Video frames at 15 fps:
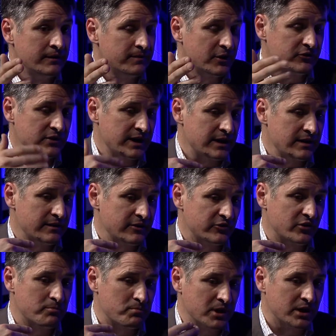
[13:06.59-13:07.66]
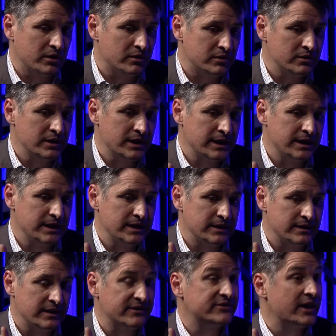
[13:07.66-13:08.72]
There's a bill
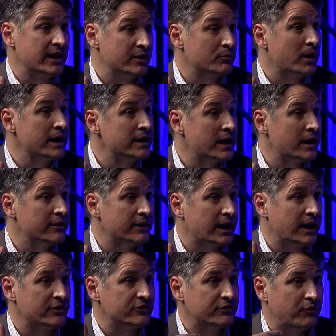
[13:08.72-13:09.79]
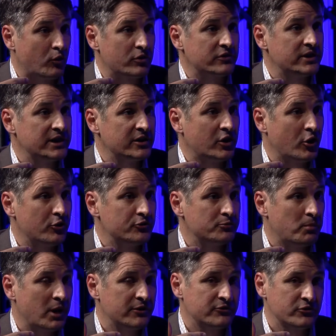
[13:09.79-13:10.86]
in the Senate right now that has 14
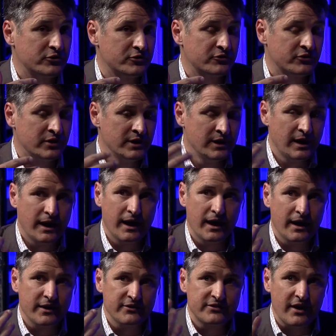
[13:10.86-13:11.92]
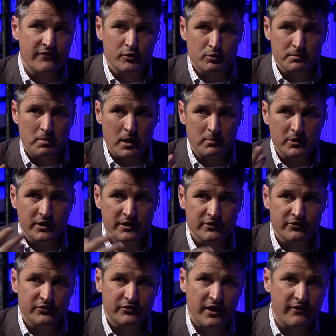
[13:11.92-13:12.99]
co-sponsors, 7
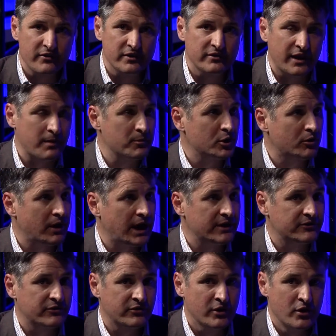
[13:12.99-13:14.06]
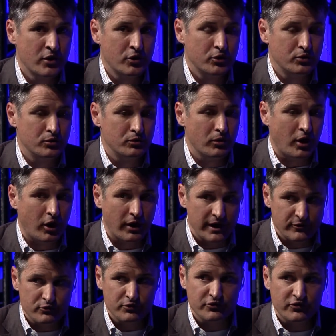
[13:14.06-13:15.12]
Republicans, 7 Democrats, who are
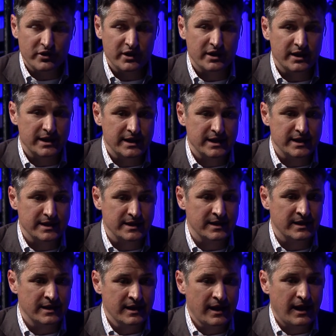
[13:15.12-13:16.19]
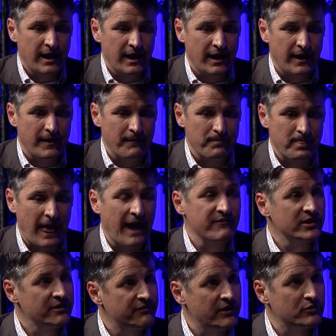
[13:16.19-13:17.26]
interested in
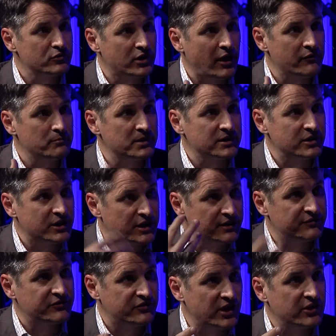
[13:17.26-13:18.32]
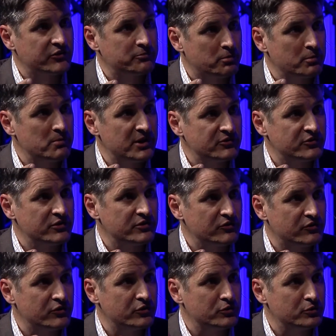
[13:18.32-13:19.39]
having the federal government give states
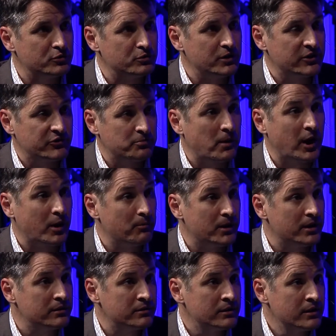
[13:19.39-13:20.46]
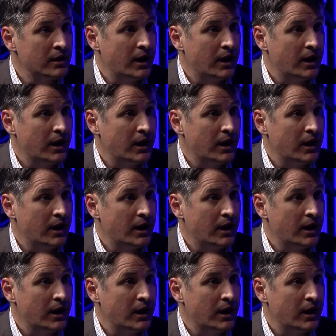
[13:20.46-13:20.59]
permission to experiment,